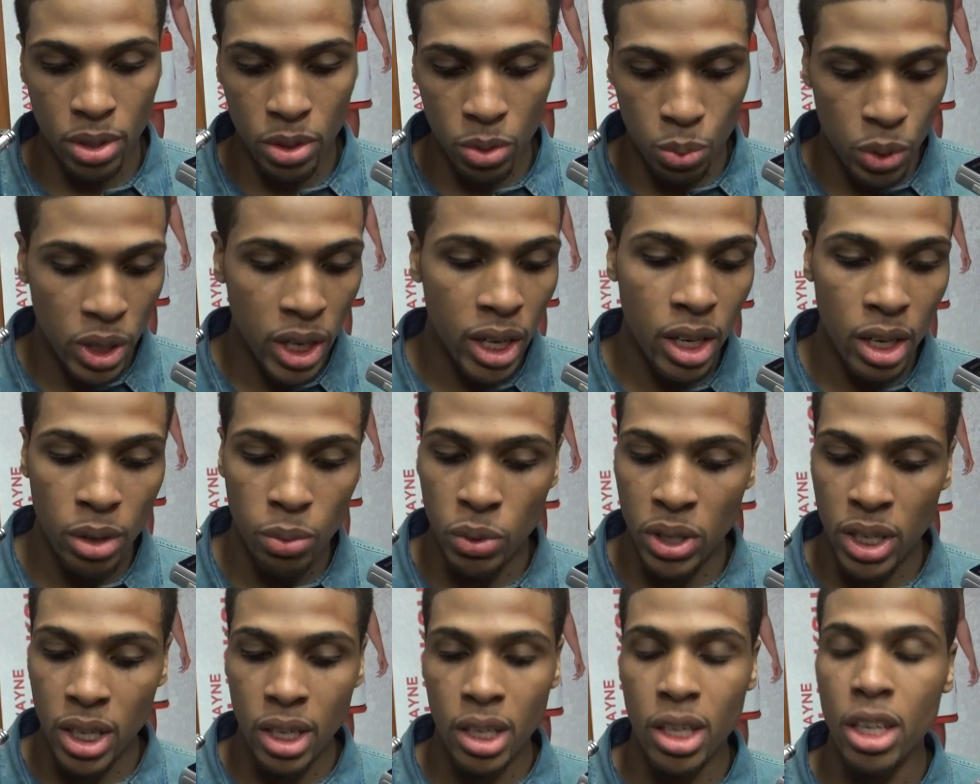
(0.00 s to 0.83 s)
we
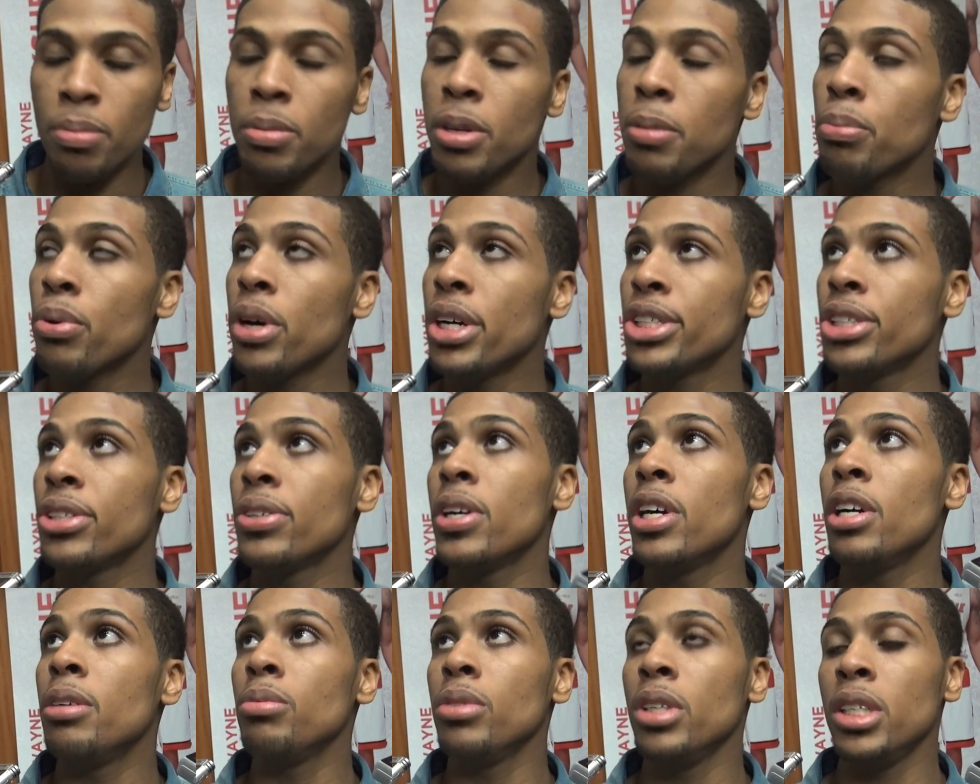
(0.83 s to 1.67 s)
didn't keep the pressure
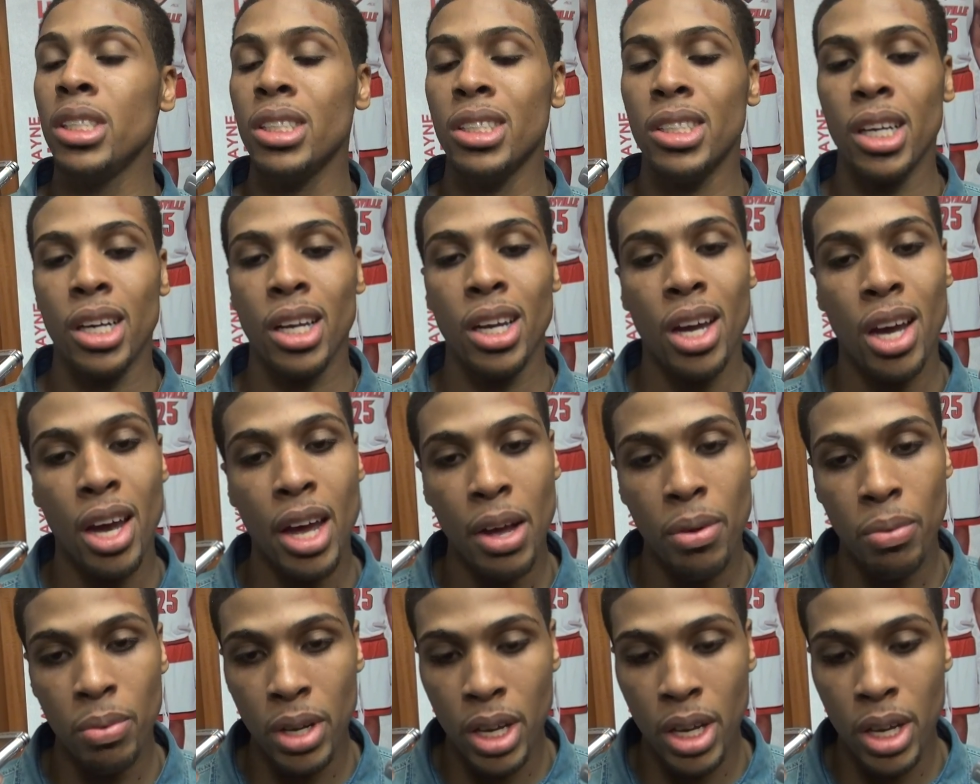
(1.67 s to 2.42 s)
up in the second half.